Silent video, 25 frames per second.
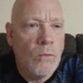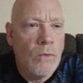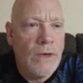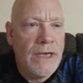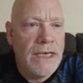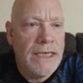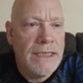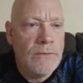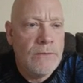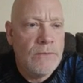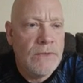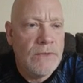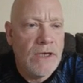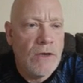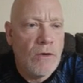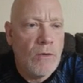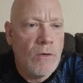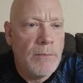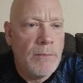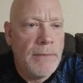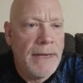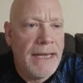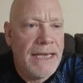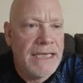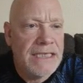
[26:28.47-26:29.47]
and we go
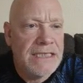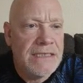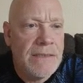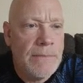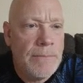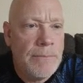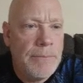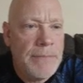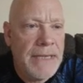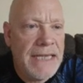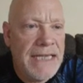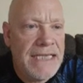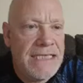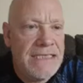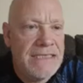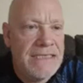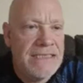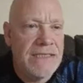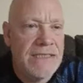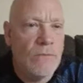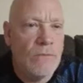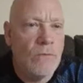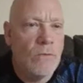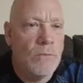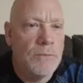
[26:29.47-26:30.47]
back to base, and we'll
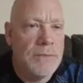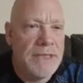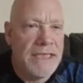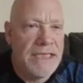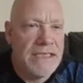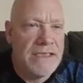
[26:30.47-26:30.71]
be at